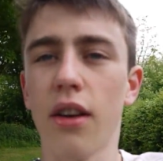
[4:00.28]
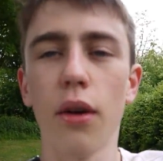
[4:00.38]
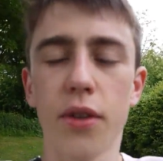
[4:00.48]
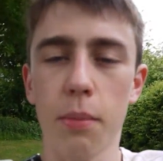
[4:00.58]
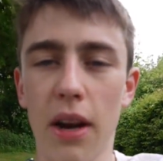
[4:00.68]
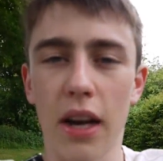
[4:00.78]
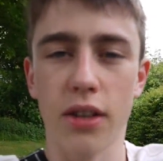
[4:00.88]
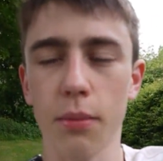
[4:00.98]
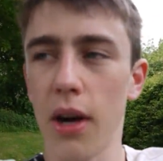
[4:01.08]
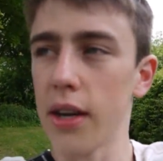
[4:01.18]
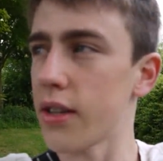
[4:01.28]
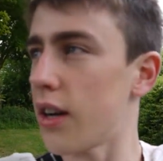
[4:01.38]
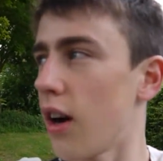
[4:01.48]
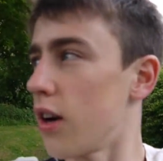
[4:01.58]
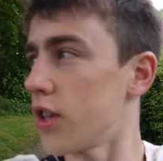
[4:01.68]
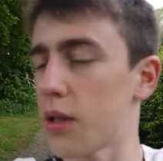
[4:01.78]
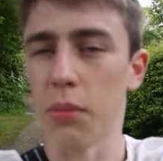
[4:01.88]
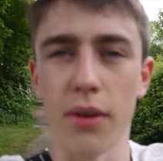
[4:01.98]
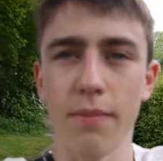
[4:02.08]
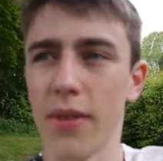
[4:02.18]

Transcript: I'd love to be like some kind of psychologist, but